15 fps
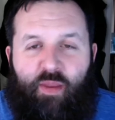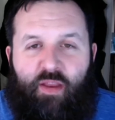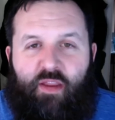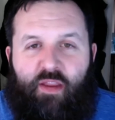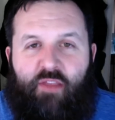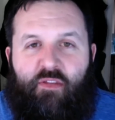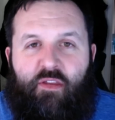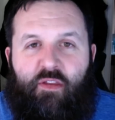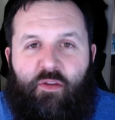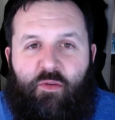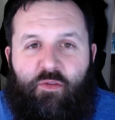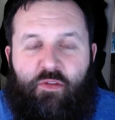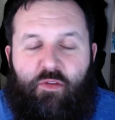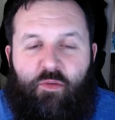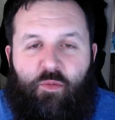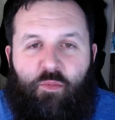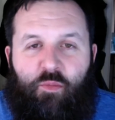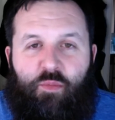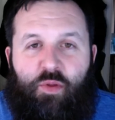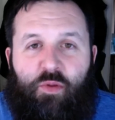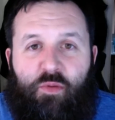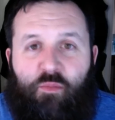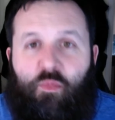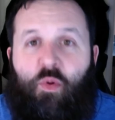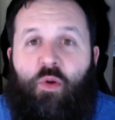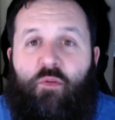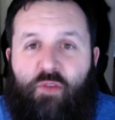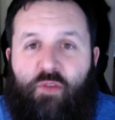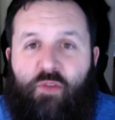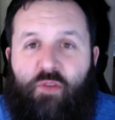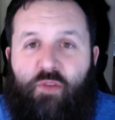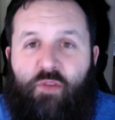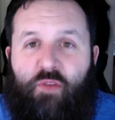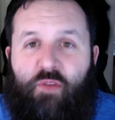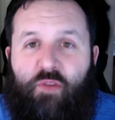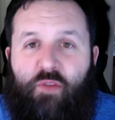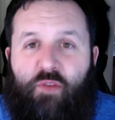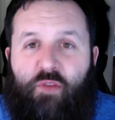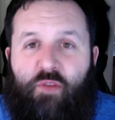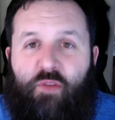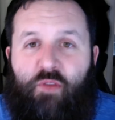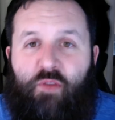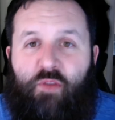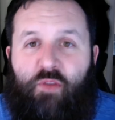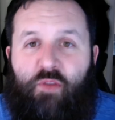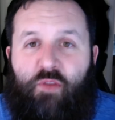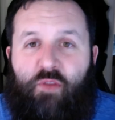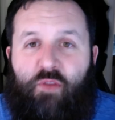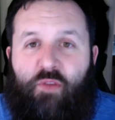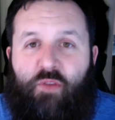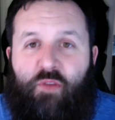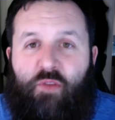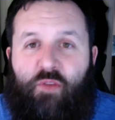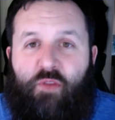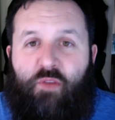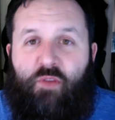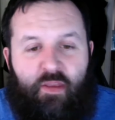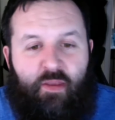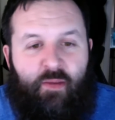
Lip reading: continue to build and morph to be able to serve your guys' needs.